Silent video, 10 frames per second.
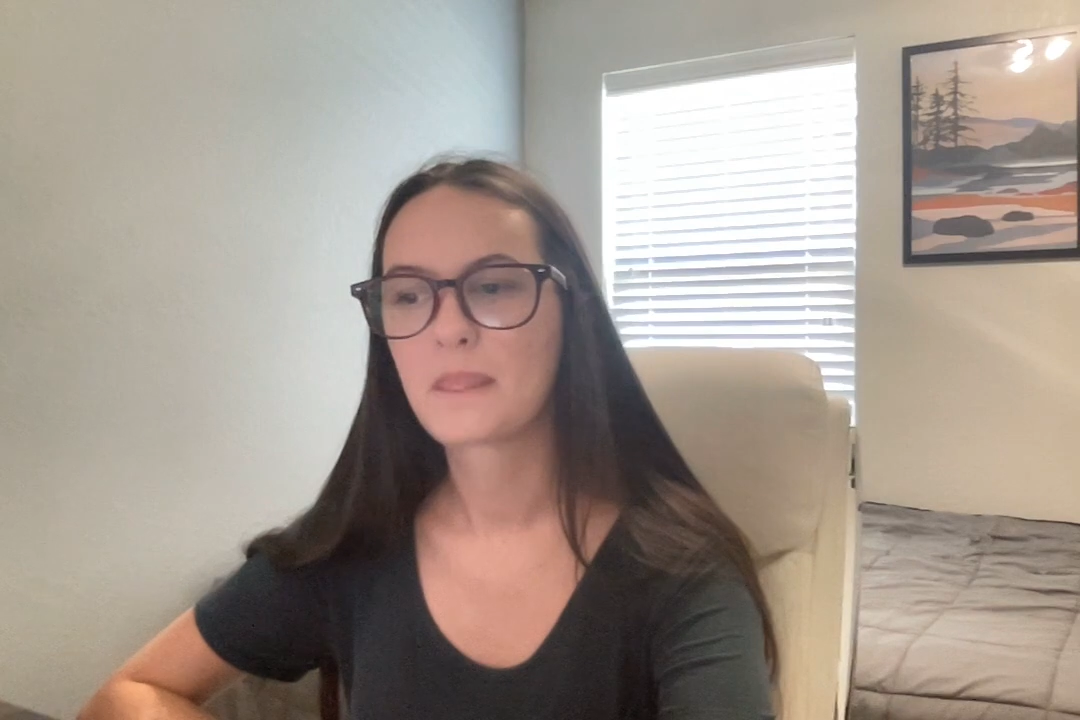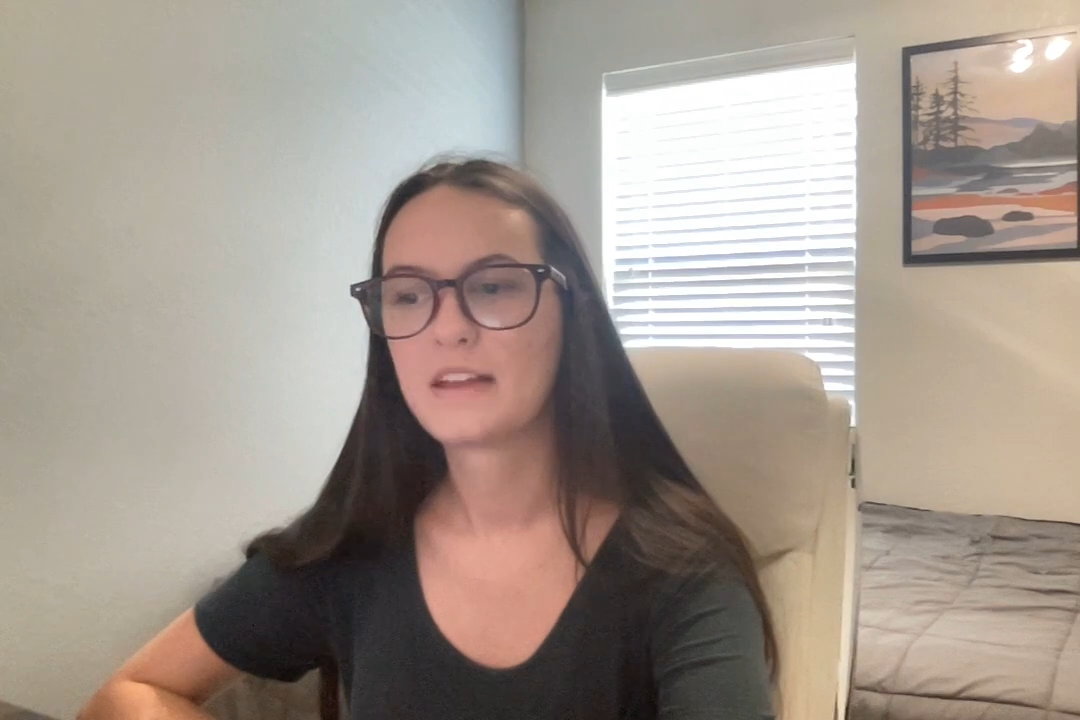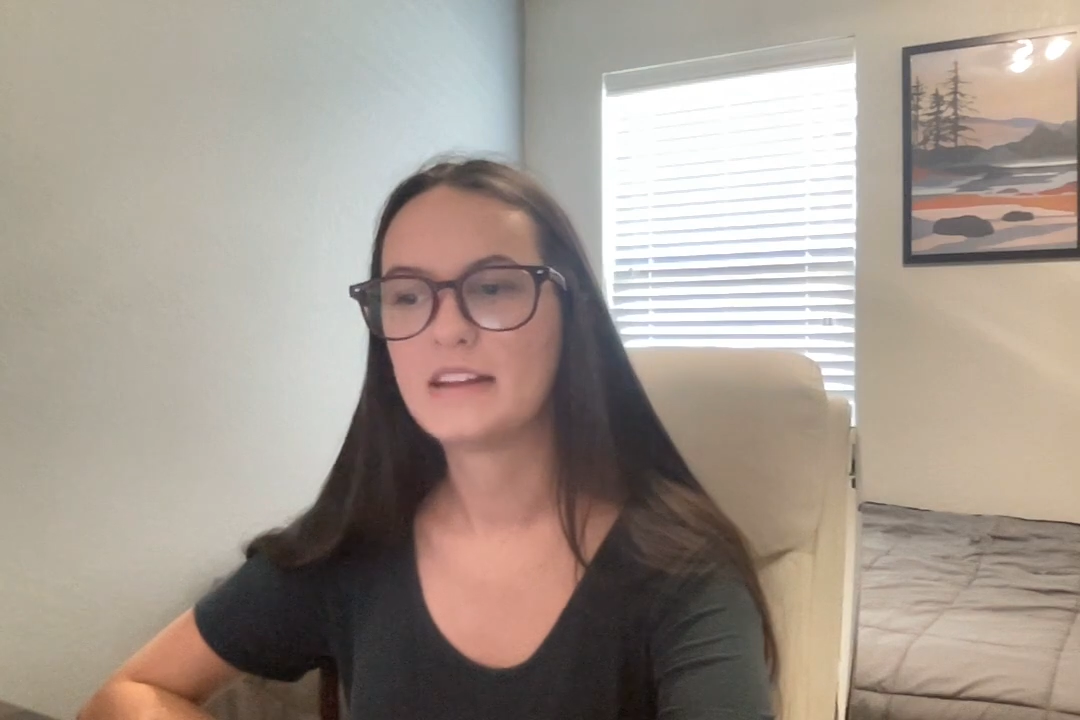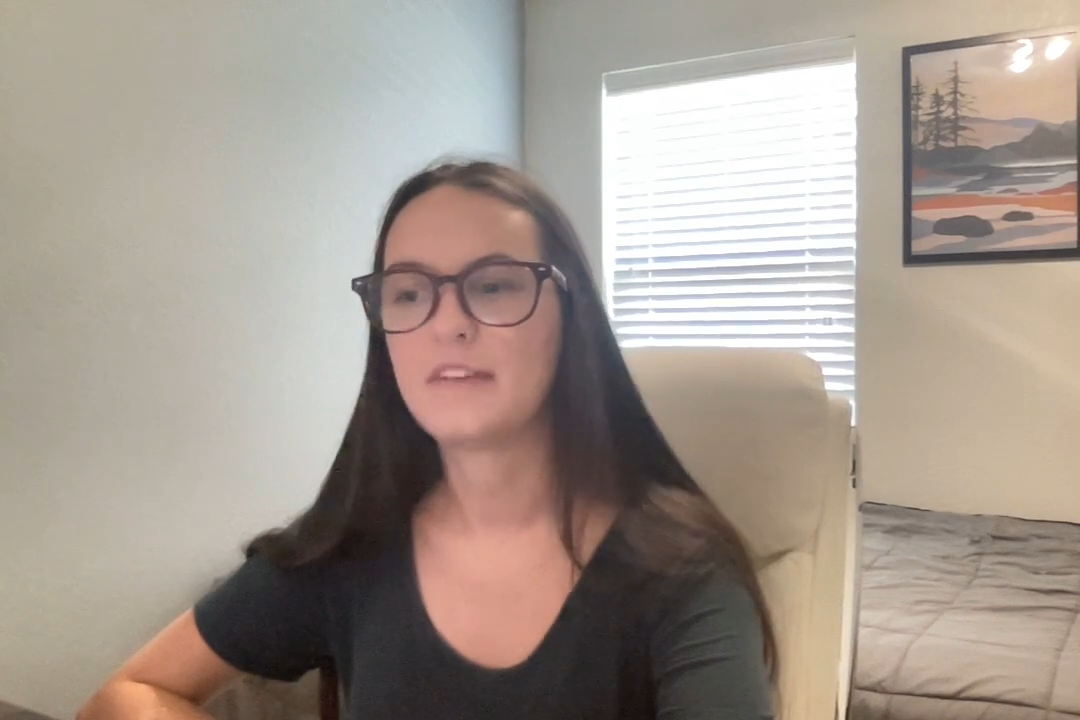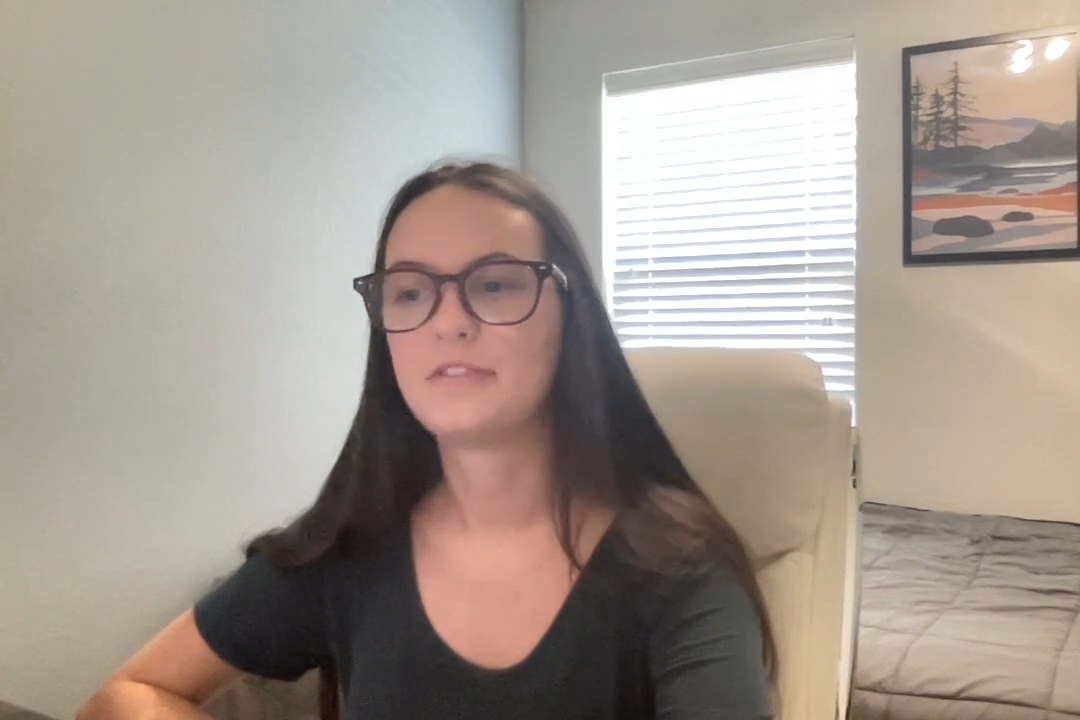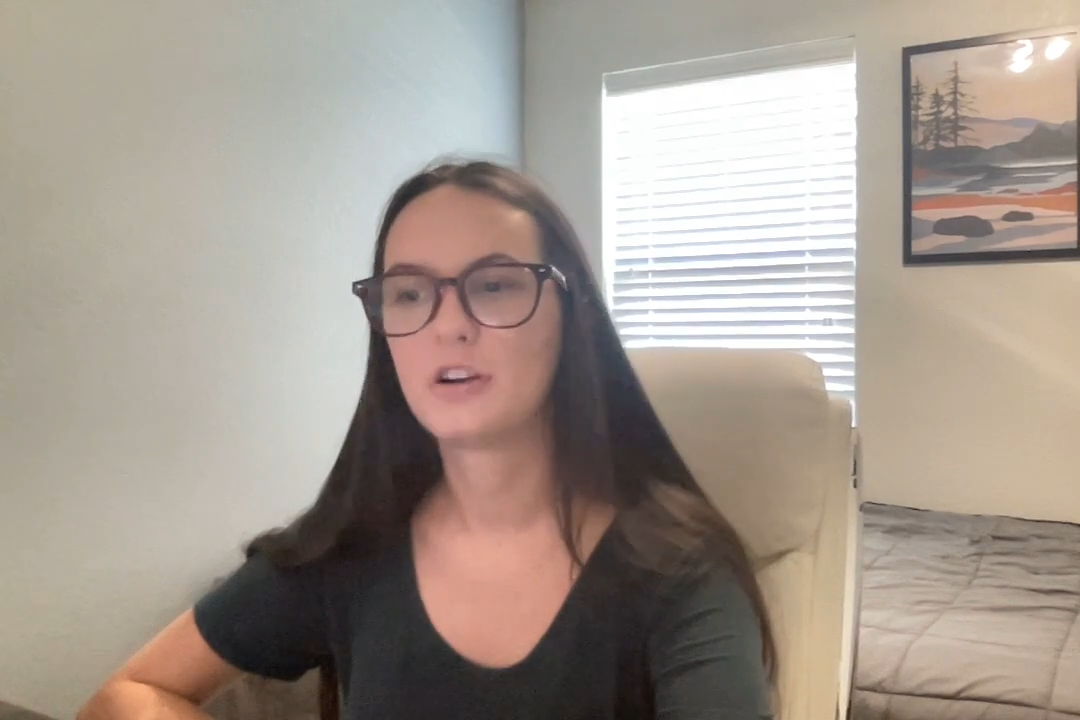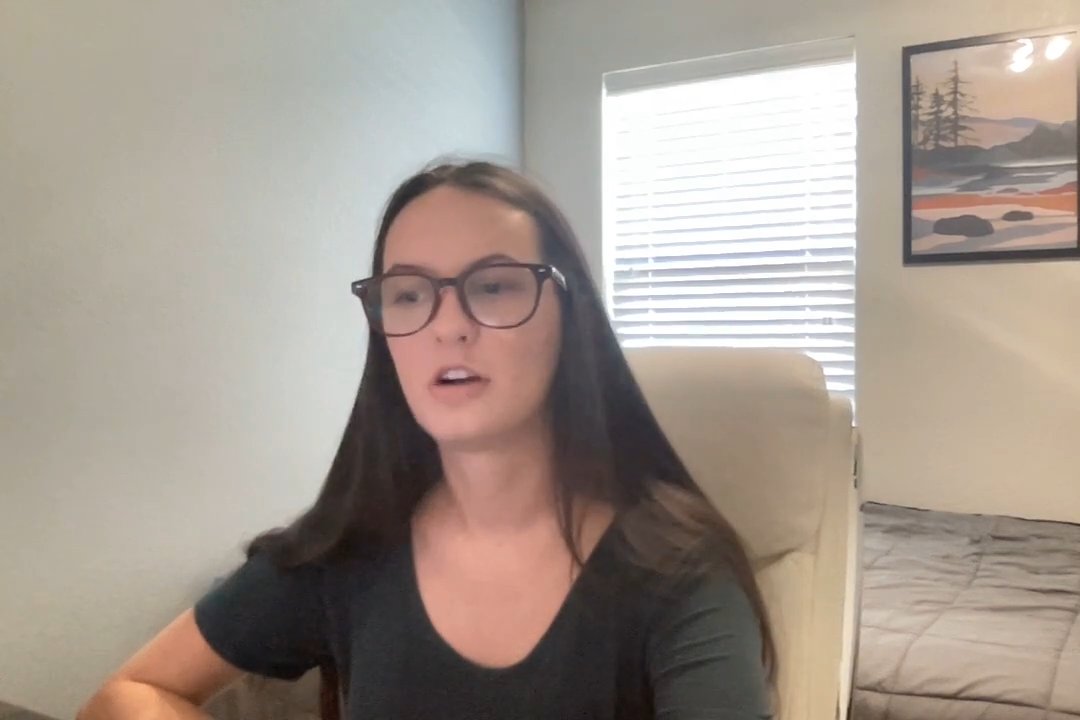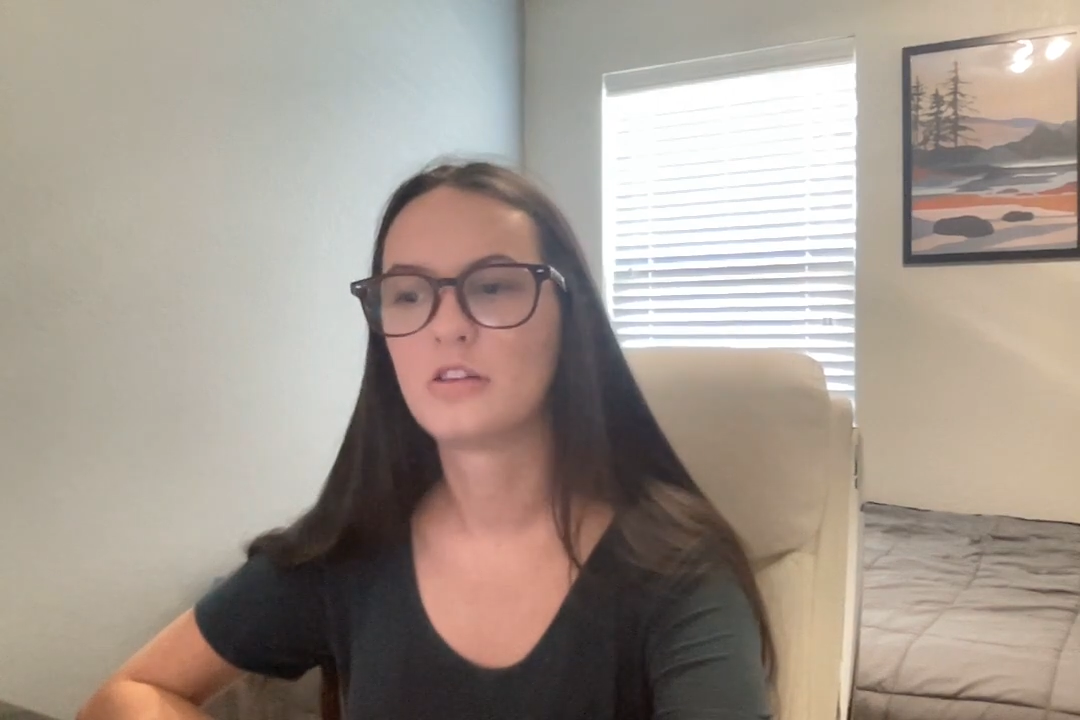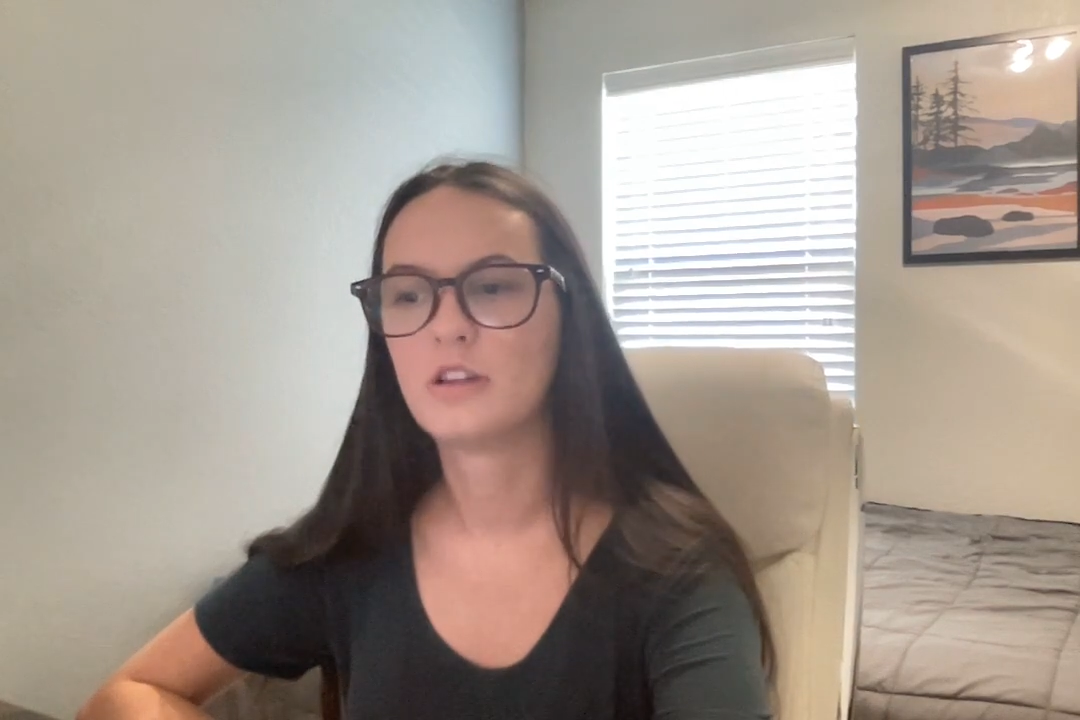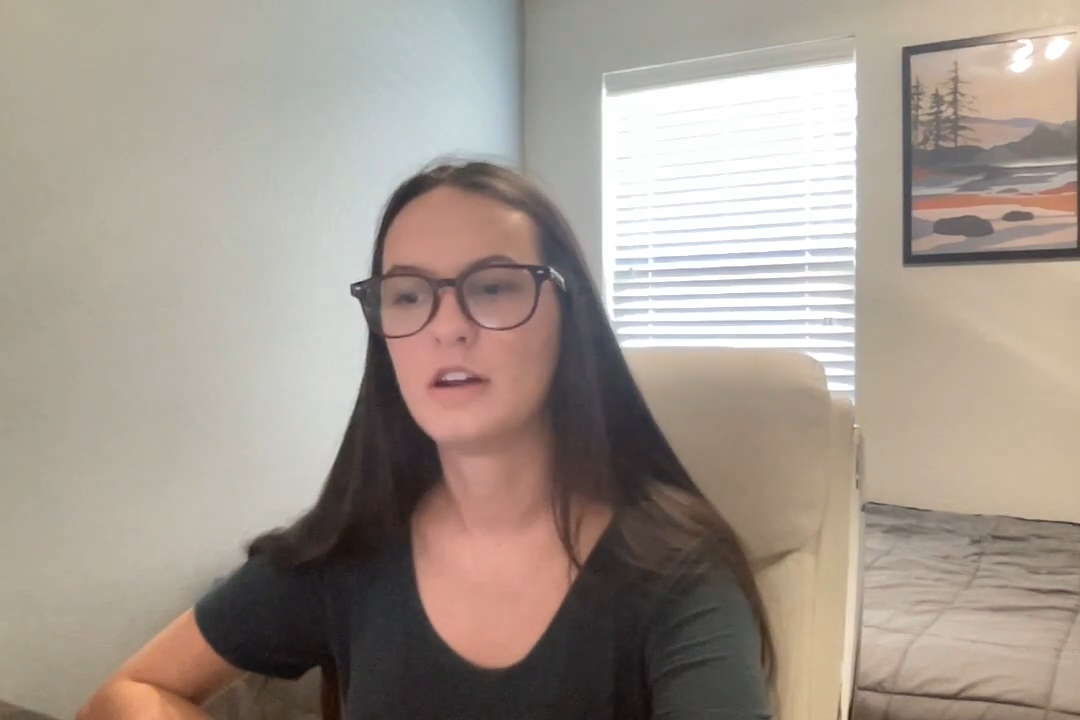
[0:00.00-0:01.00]
yeah, there
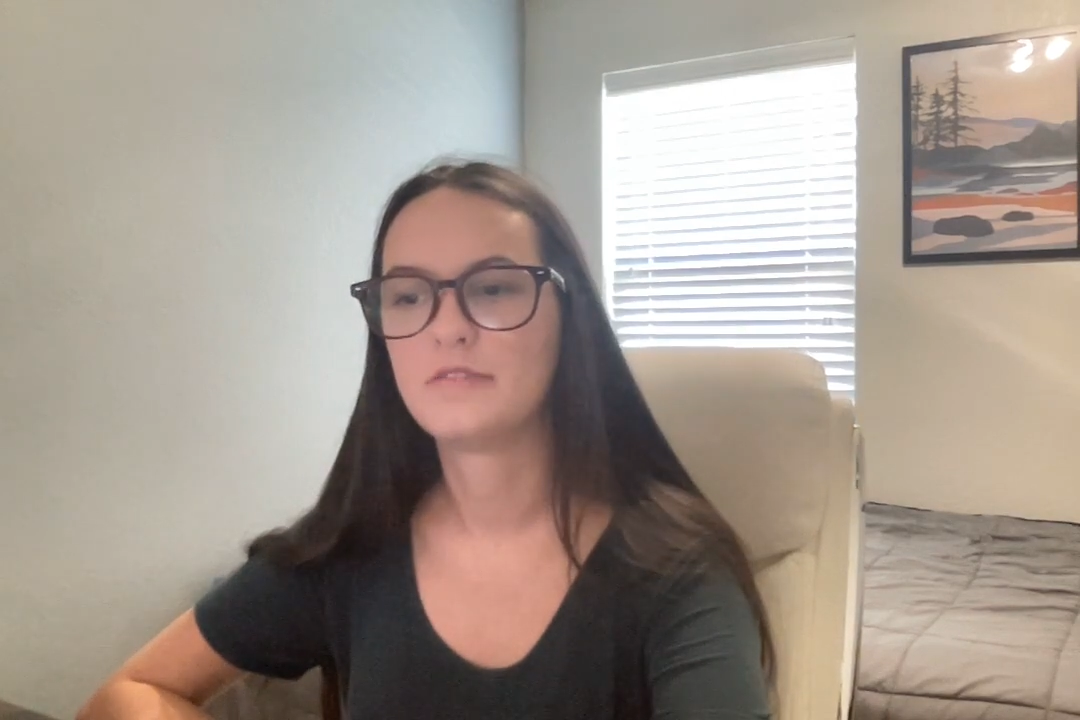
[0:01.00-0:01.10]
are a lot